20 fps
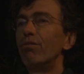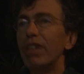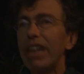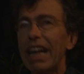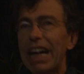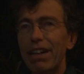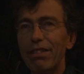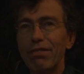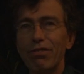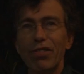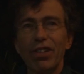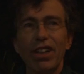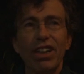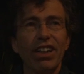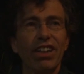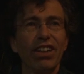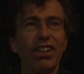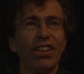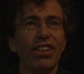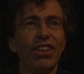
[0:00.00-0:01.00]
We have
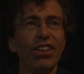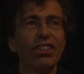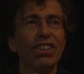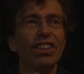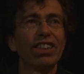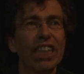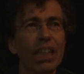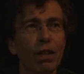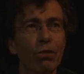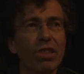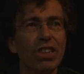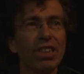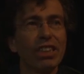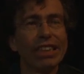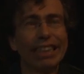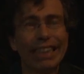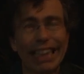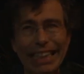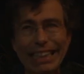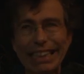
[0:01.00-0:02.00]
a
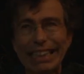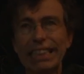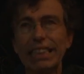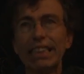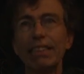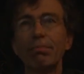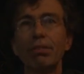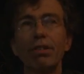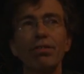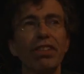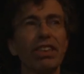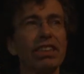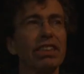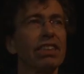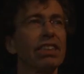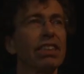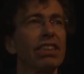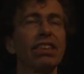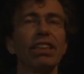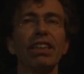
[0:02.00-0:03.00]
distinguished guest,
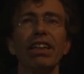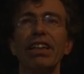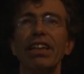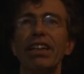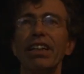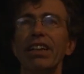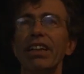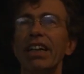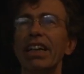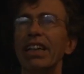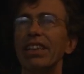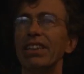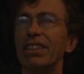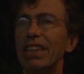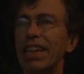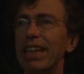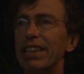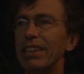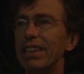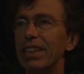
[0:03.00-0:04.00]
Professor
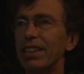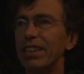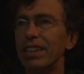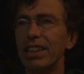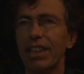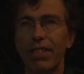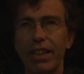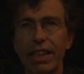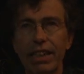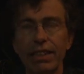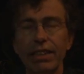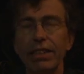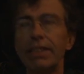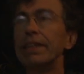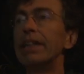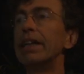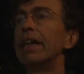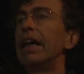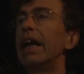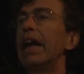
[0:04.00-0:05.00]
Saad Najizawad,
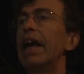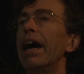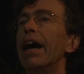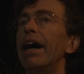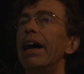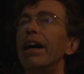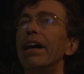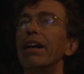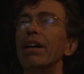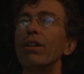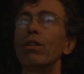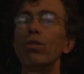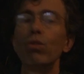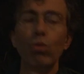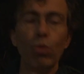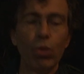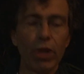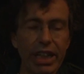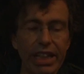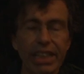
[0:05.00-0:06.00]

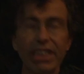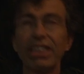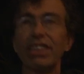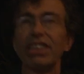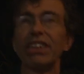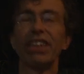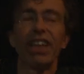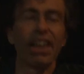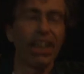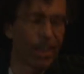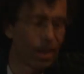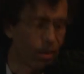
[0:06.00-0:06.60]
who is